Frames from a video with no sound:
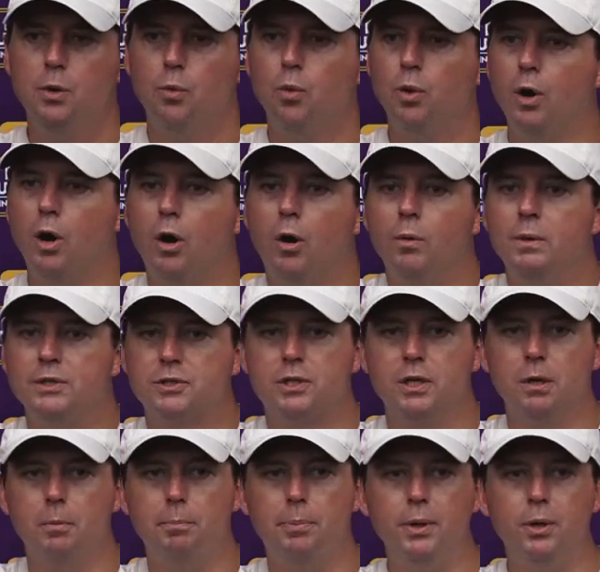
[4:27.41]
We're always
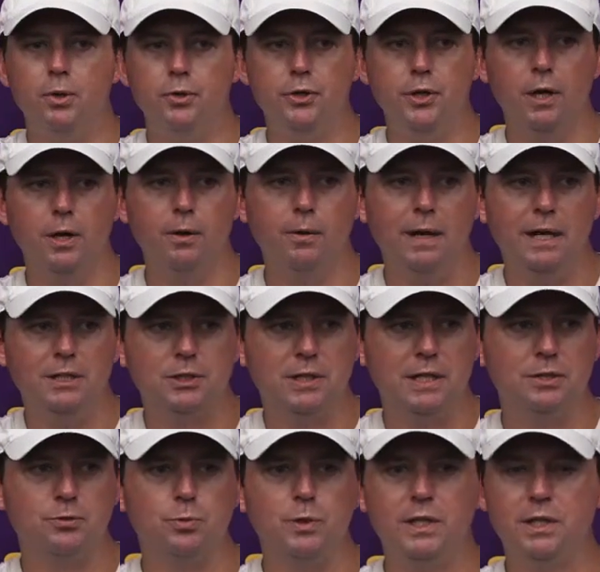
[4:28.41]
going to build, though,
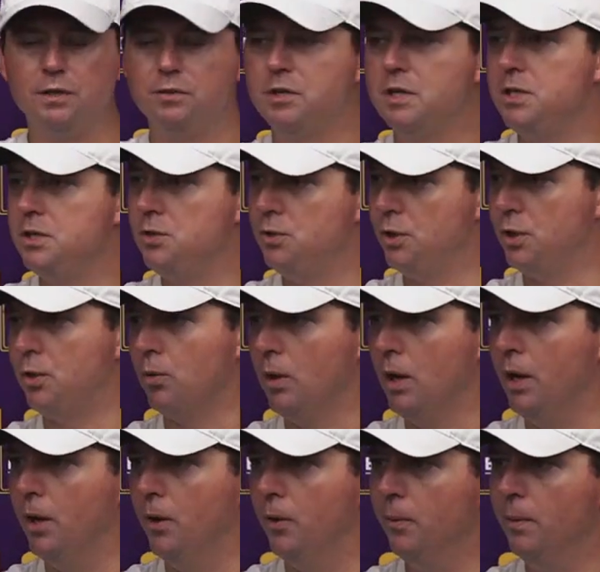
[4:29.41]
as we continue to
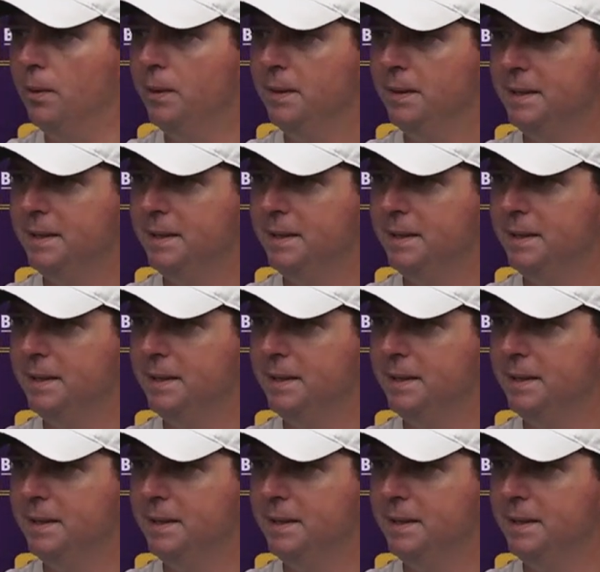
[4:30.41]
grow.